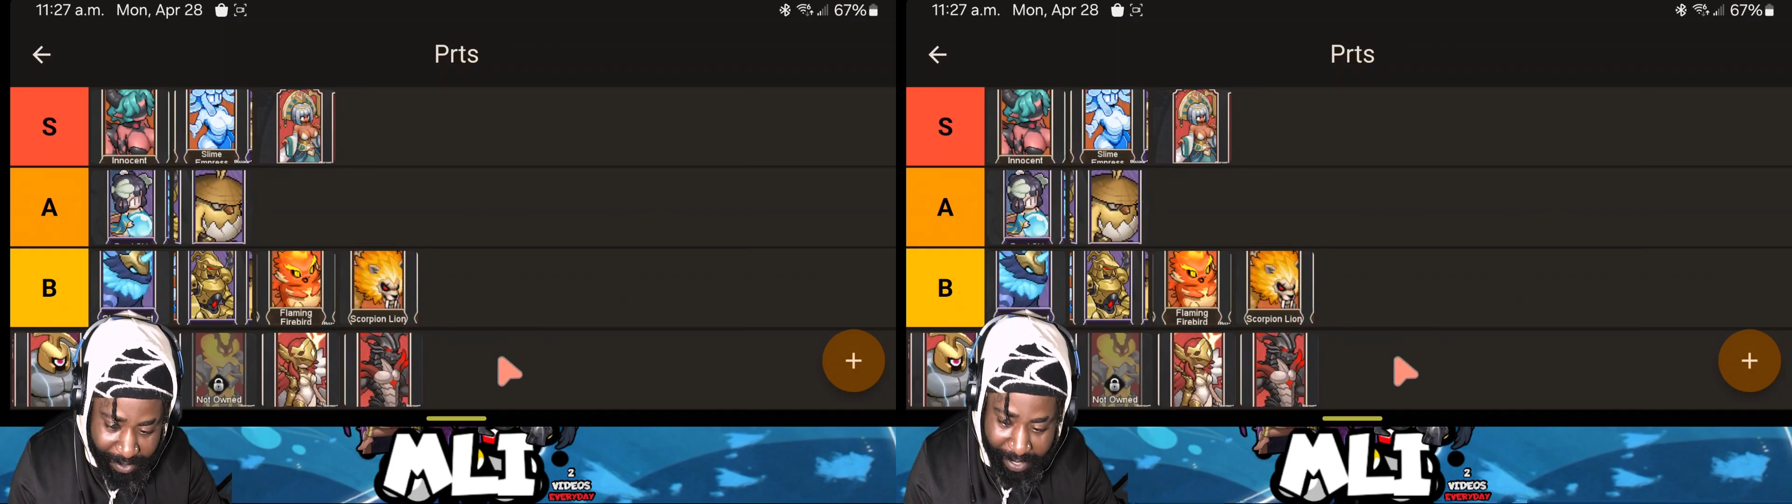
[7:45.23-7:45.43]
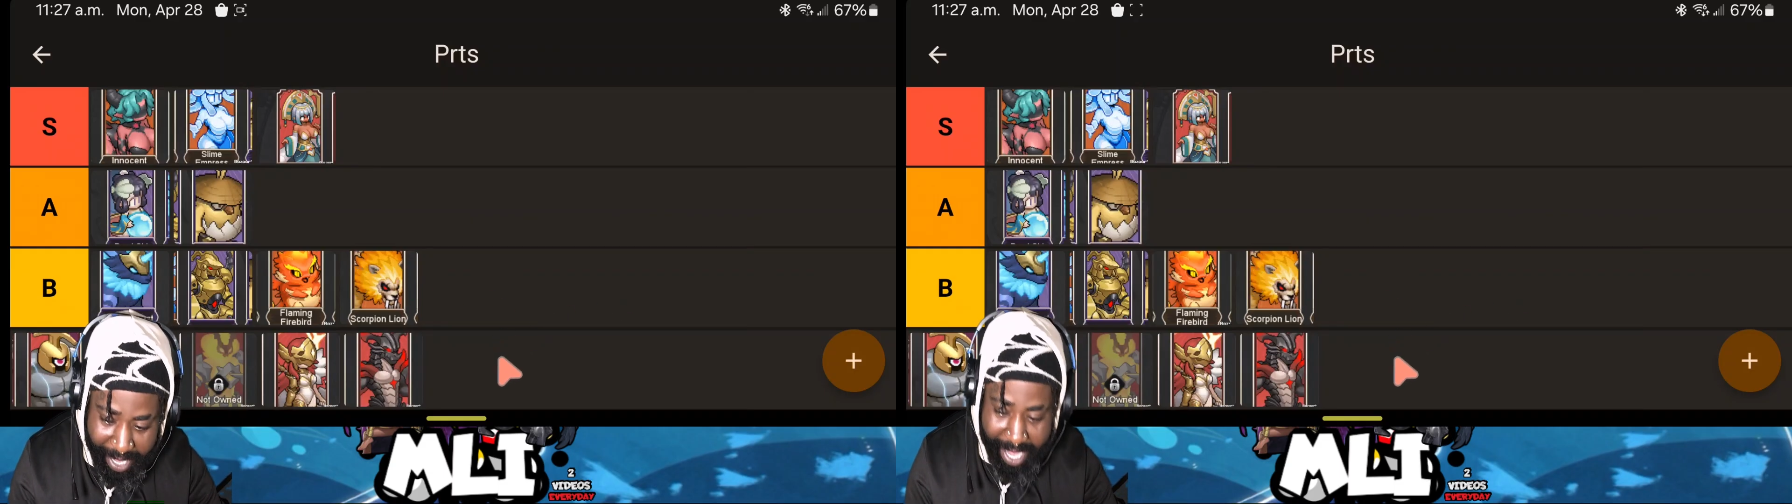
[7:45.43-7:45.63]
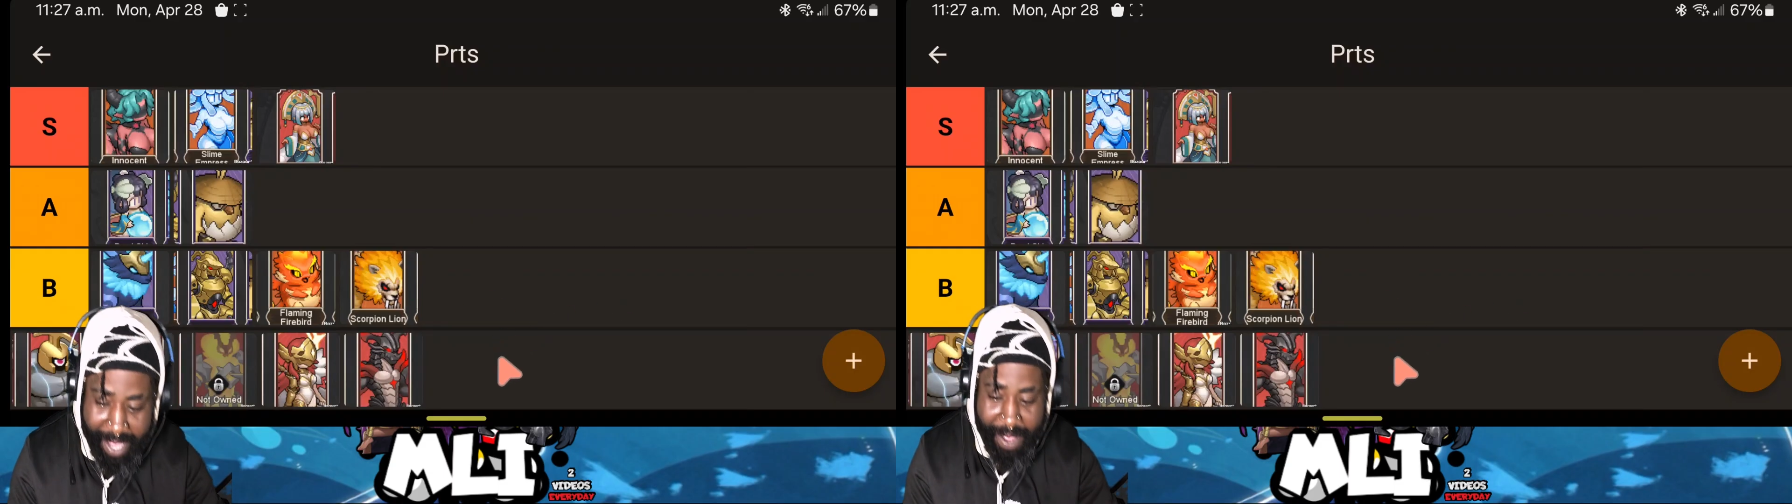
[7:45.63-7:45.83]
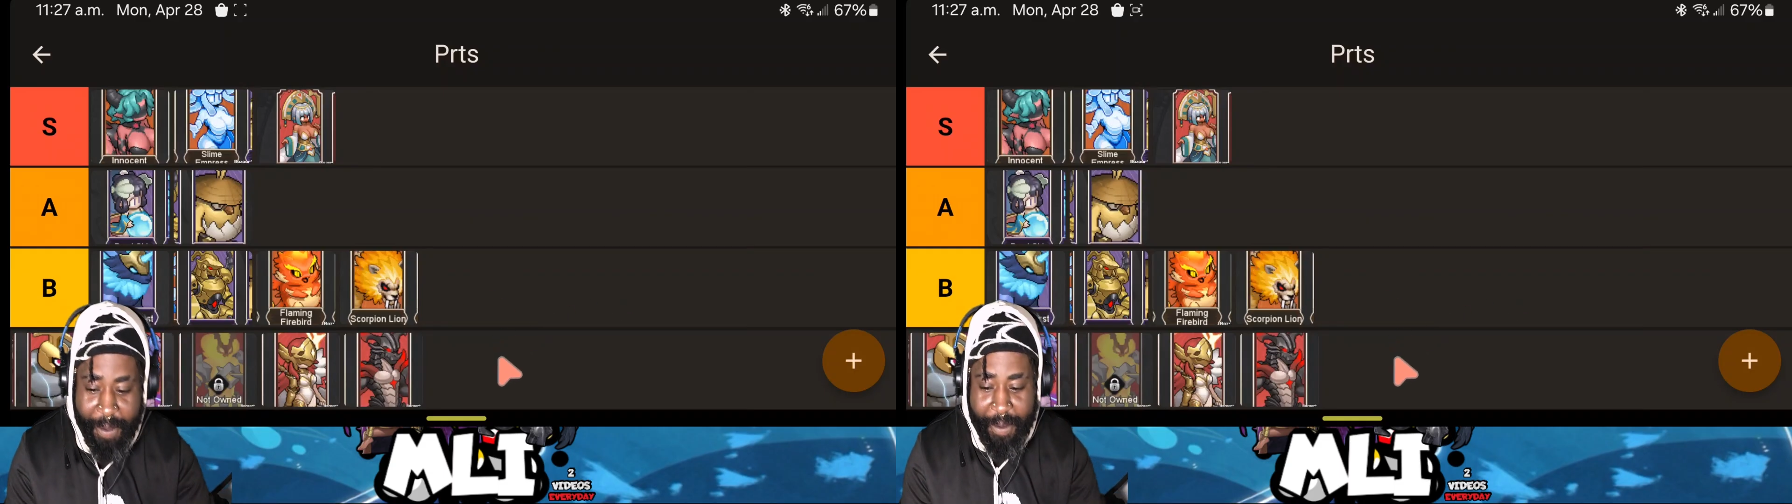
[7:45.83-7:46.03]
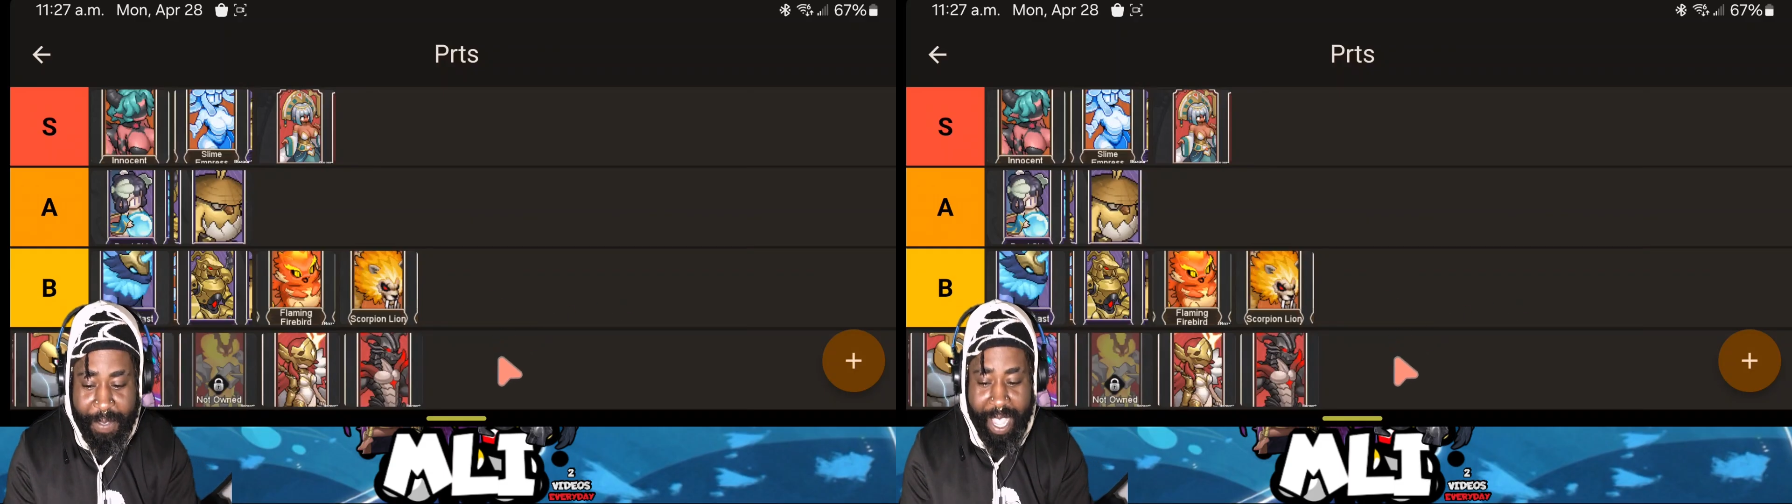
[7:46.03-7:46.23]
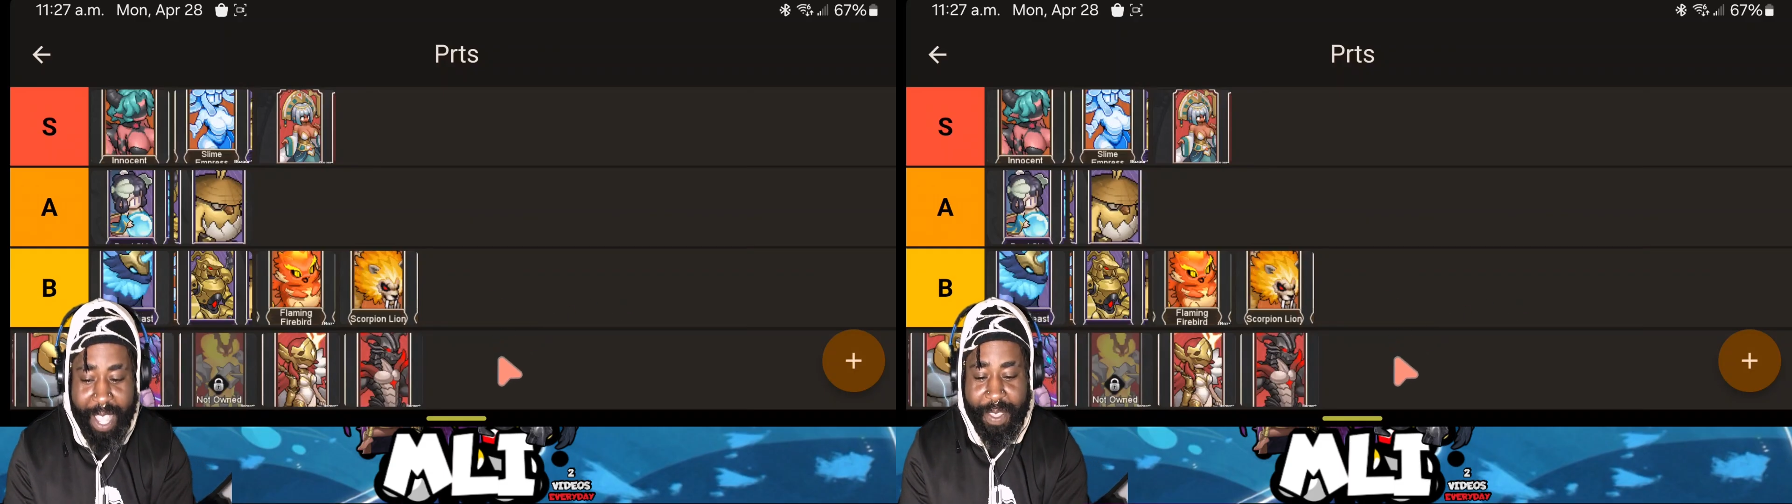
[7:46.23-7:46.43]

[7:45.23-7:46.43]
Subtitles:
Okay, now